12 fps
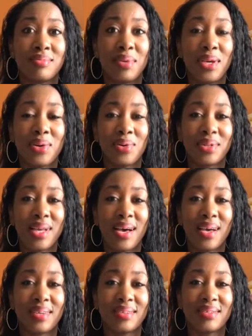being
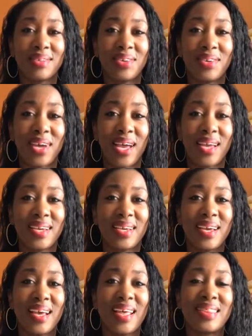online. Okay,
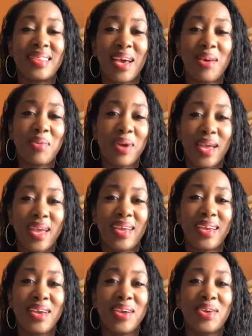that
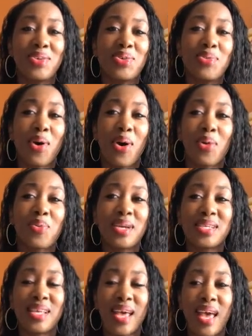way you
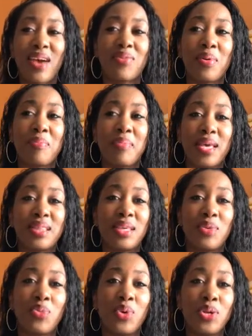always have a
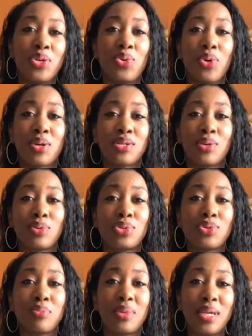method when your
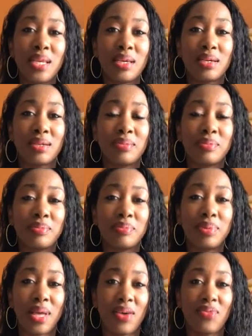social media
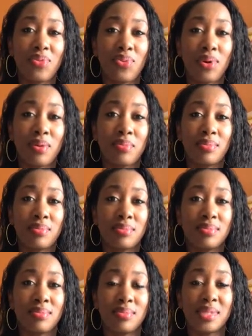platform
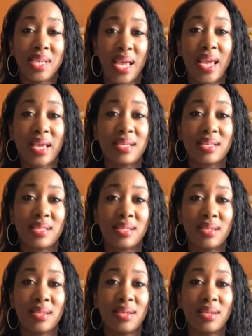tanks.